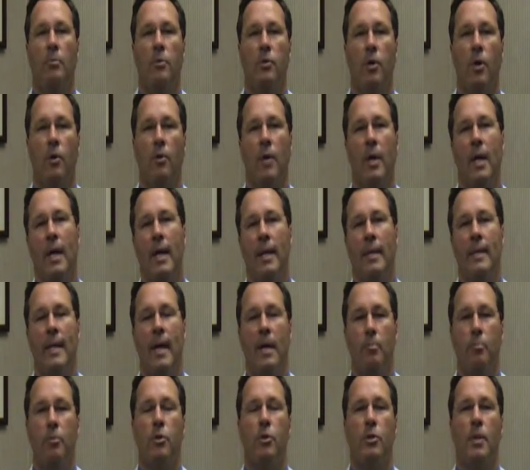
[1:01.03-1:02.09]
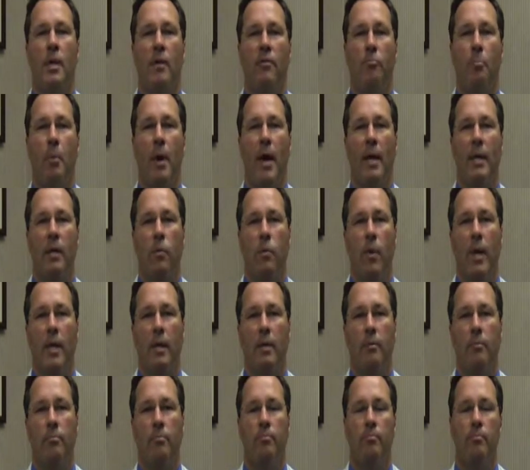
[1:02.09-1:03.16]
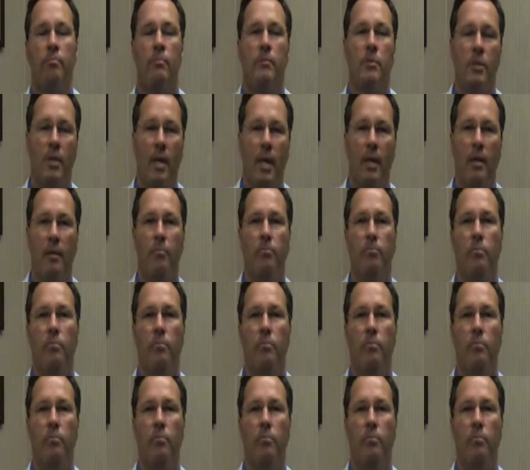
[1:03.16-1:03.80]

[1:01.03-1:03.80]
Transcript: So 10% of body weight, say